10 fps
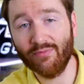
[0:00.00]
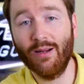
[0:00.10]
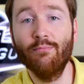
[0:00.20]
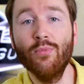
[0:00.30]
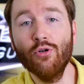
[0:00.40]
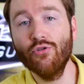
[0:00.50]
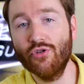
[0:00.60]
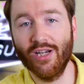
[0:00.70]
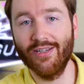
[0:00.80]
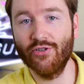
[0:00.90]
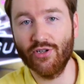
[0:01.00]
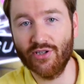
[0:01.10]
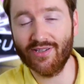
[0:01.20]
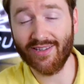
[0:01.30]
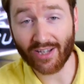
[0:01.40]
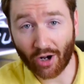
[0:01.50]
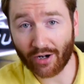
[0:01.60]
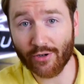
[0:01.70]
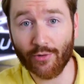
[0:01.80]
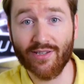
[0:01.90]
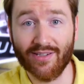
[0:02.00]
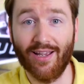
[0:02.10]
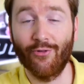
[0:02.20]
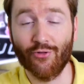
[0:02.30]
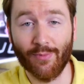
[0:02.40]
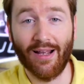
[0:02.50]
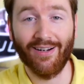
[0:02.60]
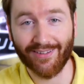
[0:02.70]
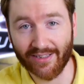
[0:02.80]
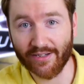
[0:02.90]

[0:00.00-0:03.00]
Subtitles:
if my mood changes, the audio can sound dramatically